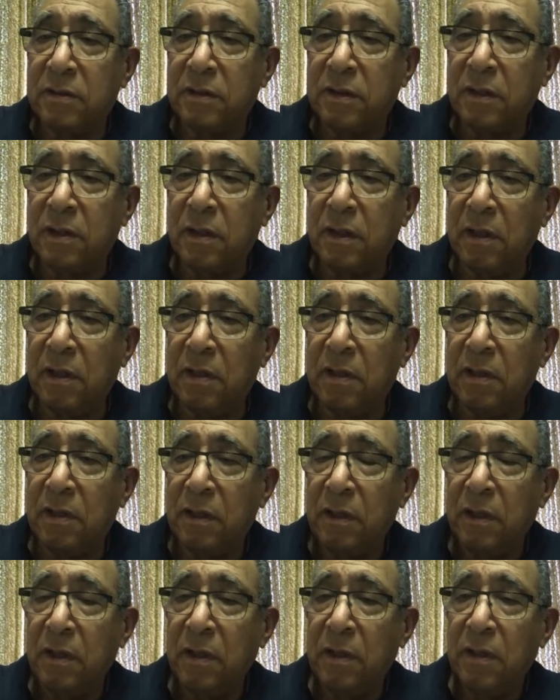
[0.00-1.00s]
Uh-huh.
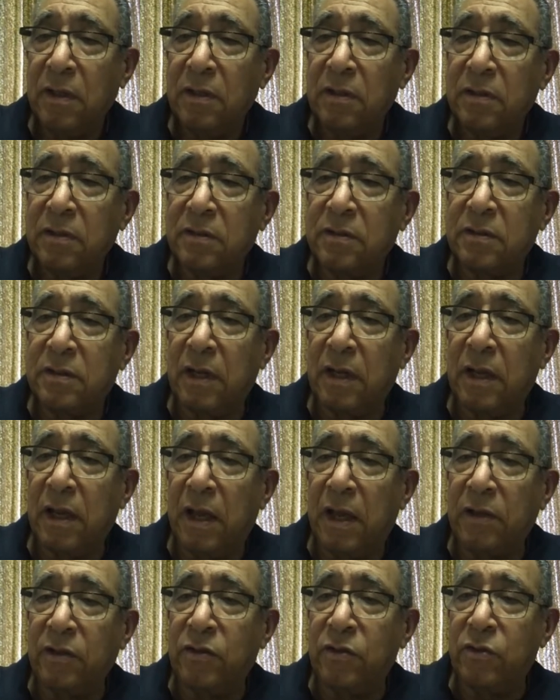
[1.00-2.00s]
Say
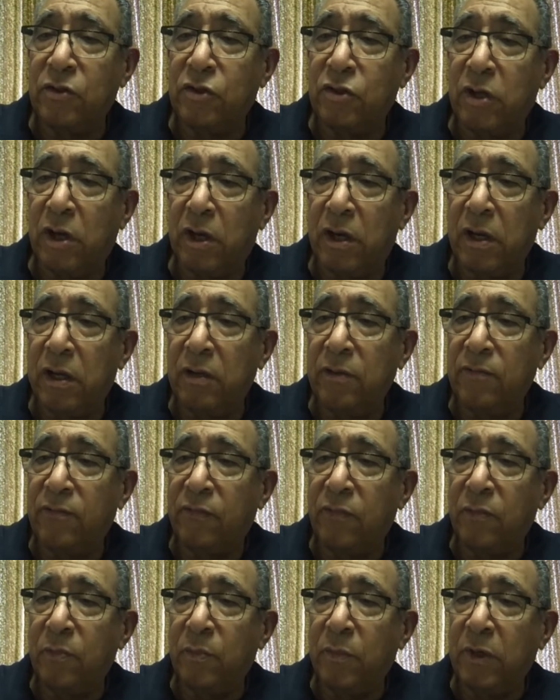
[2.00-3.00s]
hi to Jane
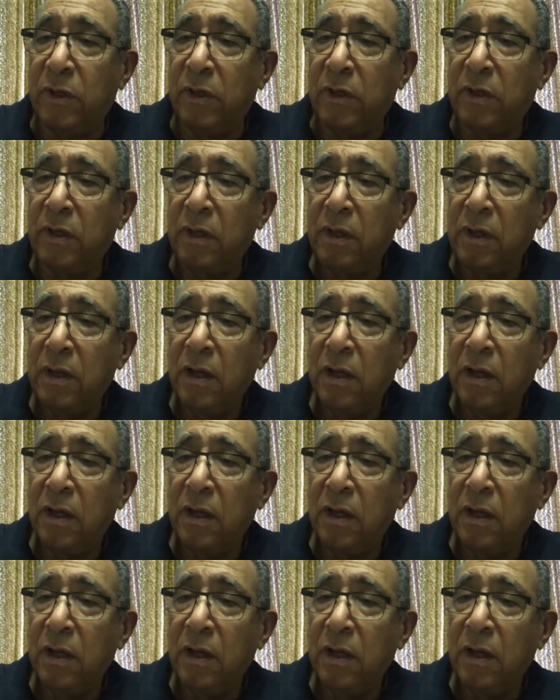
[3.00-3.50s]
for me.